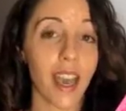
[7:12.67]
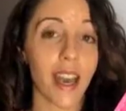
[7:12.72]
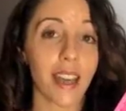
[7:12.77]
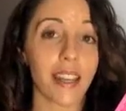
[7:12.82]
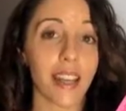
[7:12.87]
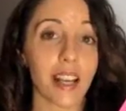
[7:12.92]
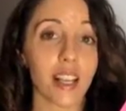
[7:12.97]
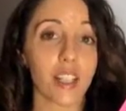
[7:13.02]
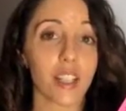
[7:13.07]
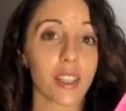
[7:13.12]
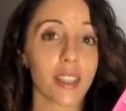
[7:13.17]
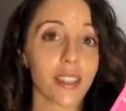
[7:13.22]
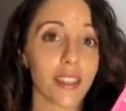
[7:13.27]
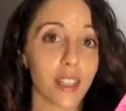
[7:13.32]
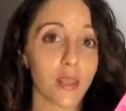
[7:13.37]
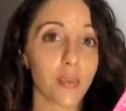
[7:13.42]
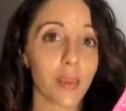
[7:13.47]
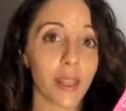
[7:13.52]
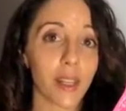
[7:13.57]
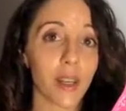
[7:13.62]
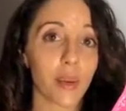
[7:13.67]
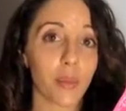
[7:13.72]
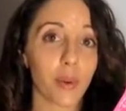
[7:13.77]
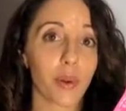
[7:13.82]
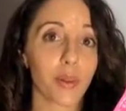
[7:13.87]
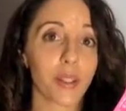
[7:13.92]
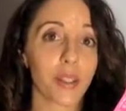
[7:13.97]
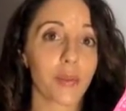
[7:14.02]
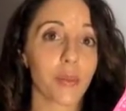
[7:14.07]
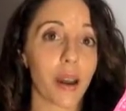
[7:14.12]
And actually, this peanut
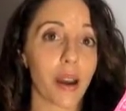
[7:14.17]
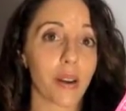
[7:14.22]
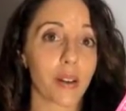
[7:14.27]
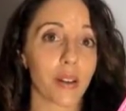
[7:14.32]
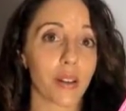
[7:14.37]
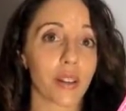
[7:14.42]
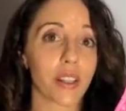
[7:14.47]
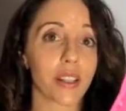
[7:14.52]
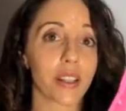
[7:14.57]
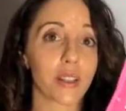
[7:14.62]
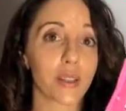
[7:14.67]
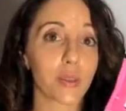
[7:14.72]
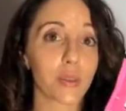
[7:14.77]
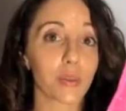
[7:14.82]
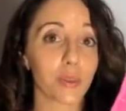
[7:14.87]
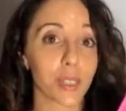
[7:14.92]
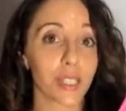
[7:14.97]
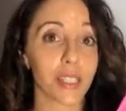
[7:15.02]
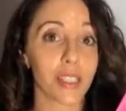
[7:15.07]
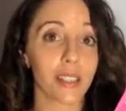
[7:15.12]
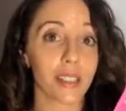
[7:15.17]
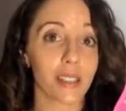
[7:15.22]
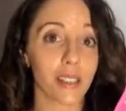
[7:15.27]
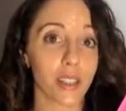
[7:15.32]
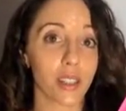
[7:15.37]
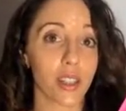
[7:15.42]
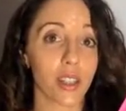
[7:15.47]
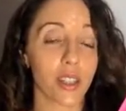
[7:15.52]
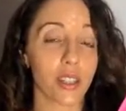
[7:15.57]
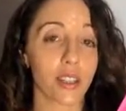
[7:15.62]
protein powder is really
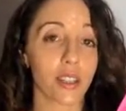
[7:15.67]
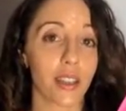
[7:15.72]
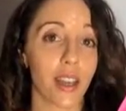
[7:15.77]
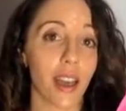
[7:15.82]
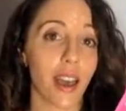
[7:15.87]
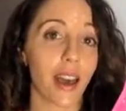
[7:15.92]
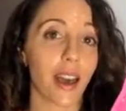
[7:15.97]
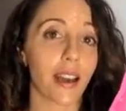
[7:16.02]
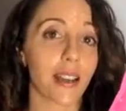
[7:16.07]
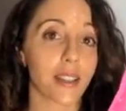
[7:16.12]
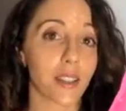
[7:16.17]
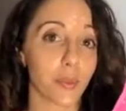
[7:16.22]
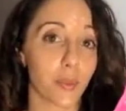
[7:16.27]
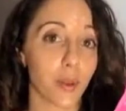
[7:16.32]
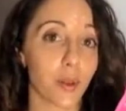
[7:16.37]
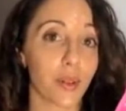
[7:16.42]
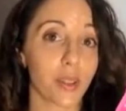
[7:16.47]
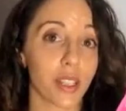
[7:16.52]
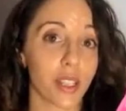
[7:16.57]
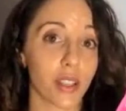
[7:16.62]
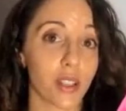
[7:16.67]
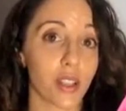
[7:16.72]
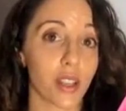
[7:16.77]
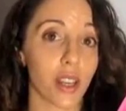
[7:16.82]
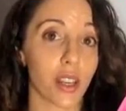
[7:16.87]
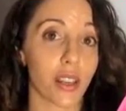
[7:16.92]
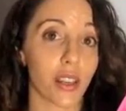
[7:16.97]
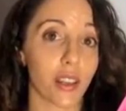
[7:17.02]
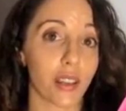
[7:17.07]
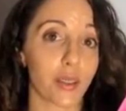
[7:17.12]
delicious as a protein
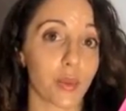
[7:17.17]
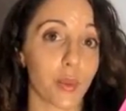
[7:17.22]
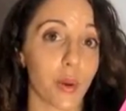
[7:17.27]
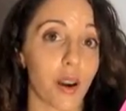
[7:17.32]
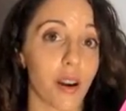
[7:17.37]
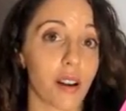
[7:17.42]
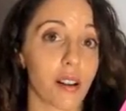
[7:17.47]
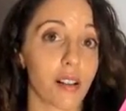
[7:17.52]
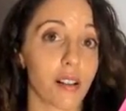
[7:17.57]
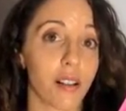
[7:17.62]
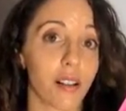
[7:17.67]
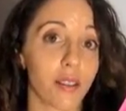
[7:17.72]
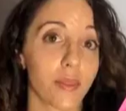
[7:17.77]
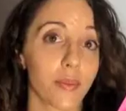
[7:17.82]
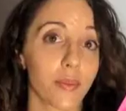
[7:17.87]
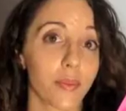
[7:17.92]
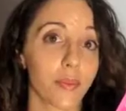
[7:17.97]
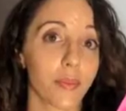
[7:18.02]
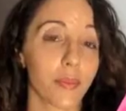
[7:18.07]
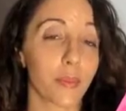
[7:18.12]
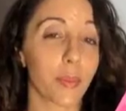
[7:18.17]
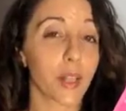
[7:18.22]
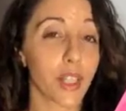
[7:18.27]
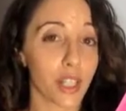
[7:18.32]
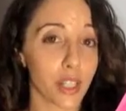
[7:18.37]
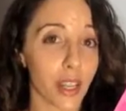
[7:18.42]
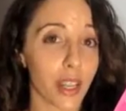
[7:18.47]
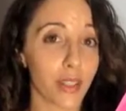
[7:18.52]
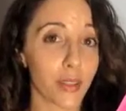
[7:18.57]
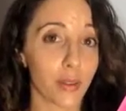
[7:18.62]
shake as well.
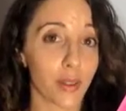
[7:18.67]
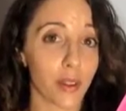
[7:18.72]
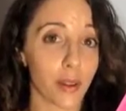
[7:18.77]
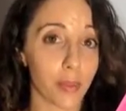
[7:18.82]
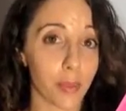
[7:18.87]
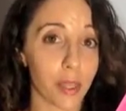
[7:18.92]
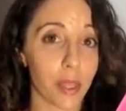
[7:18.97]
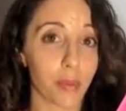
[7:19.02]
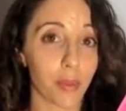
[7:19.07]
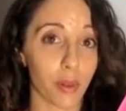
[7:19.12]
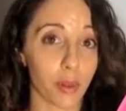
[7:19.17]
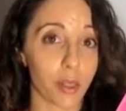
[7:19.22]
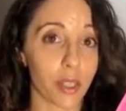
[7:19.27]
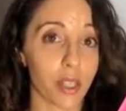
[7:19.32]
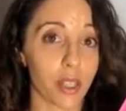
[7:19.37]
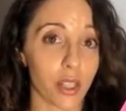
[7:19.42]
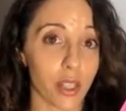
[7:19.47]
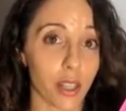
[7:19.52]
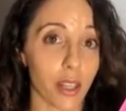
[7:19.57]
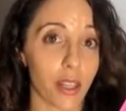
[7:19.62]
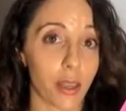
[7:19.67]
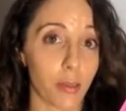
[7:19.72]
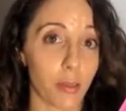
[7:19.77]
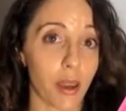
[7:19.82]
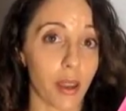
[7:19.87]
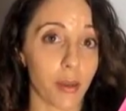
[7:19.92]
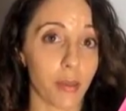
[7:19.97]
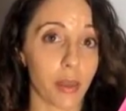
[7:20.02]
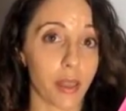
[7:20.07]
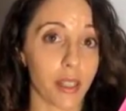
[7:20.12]
Much nicer than a pea protein shake, in
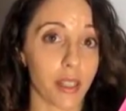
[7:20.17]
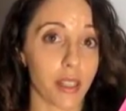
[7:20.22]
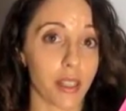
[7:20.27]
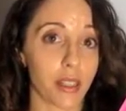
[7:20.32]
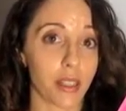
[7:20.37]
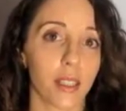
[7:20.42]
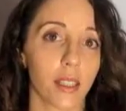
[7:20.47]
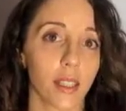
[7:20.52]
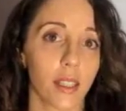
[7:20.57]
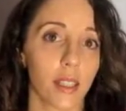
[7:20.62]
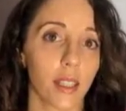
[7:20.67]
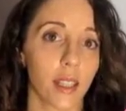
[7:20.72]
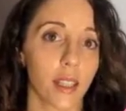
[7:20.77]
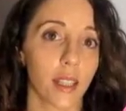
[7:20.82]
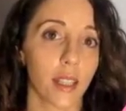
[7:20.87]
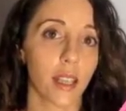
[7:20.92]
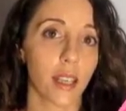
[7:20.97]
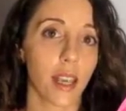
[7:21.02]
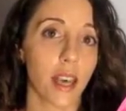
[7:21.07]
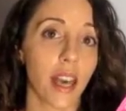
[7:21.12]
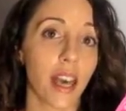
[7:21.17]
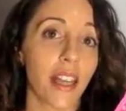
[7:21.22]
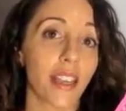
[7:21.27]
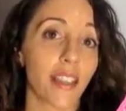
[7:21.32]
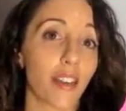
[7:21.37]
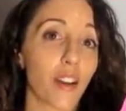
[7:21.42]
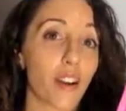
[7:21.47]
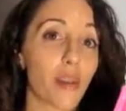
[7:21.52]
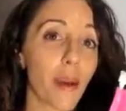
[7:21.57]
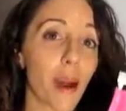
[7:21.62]
my opinion.
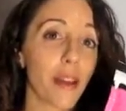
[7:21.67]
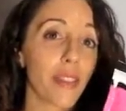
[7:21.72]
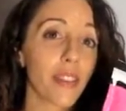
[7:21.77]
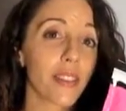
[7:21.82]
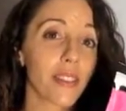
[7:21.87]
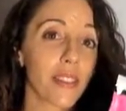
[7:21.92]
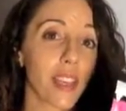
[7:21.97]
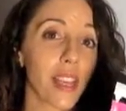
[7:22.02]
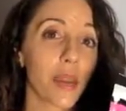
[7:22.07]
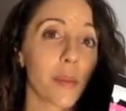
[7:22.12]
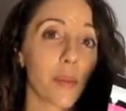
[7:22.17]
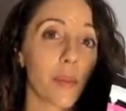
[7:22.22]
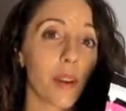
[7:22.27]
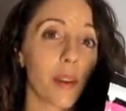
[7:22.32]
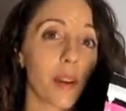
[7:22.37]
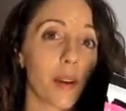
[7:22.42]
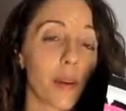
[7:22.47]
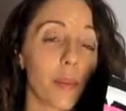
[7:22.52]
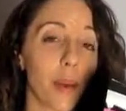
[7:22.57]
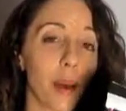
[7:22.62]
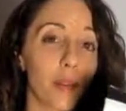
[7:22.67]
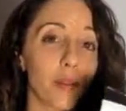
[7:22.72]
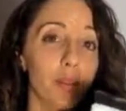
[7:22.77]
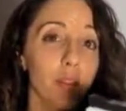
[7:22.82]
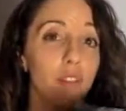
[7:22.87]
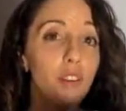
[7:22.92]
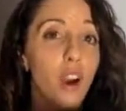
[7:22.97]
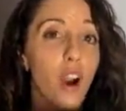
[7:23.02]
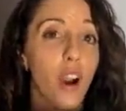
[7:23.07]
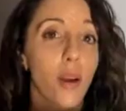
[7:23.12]
There are about the same amount
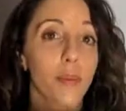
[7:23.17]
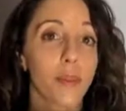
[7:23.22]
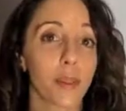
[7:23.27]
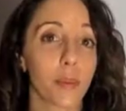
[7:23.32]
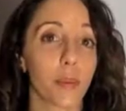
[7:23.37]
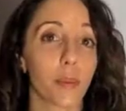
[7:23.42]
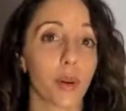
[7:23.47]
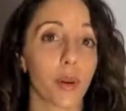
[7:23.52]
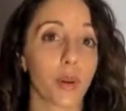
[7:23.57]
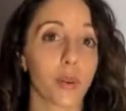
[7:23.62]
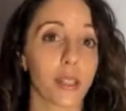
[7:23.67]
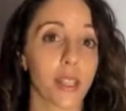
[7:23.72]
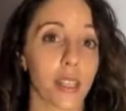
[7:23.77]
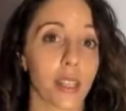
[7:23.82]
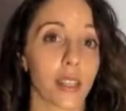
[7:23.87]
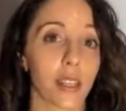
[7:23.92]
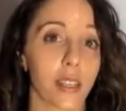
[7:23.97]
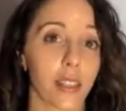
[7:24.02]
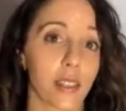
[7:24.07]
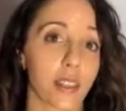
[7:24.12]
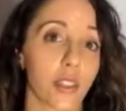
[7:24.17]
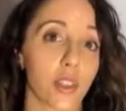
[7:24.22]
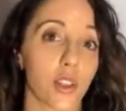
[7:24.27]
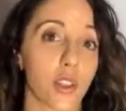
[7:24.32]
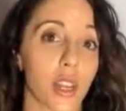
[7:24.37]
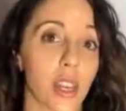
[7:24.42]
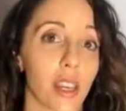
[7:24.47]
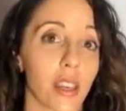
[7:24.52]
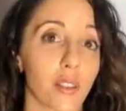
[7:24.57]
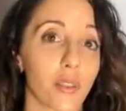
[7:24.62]
of carbs and protein in this
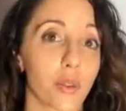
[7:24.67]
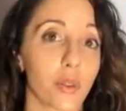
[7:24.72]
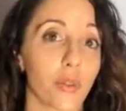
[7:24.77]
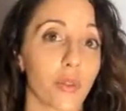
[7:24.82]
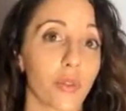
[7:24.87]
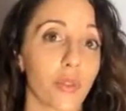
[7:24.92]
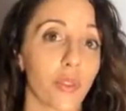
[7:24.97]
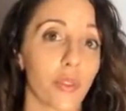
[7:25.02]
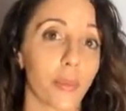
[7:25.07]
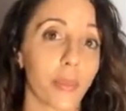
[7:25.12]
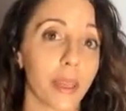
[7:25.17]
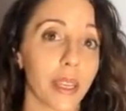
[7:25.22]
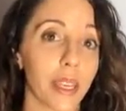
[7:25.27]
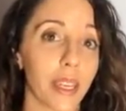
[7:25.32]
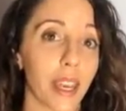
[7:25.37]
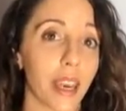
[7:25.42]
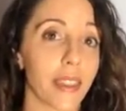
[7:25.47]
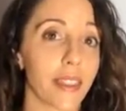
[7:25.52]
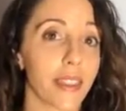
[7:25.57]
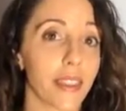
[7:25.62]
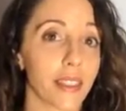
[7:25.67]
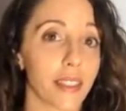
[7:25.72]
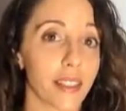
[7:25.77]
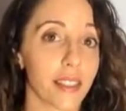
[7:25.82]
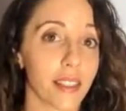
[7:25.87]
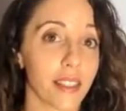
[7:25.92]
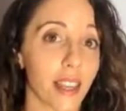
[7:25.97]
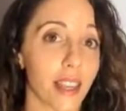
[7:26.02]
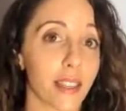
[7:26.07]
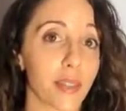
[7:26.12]
shake, so for me, I think
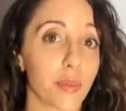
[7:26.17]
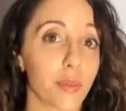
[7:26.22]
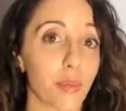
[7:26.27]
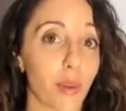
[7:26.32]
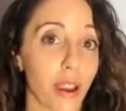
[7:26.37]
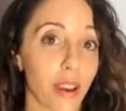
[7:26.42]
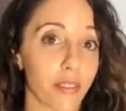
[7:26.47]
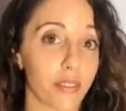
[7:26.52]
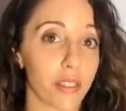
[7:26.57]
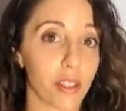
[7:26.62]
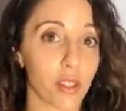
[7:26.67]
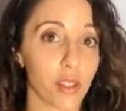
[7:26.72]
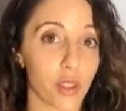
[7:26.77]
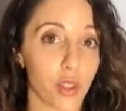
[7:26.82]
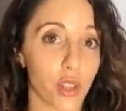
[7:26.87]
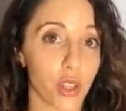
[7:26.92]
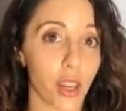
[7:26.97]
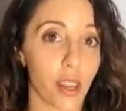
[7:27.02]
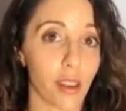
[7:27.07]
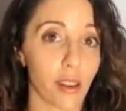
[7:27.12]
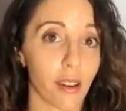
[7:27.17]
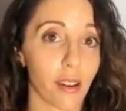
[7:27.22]
it's a nice breakfast shake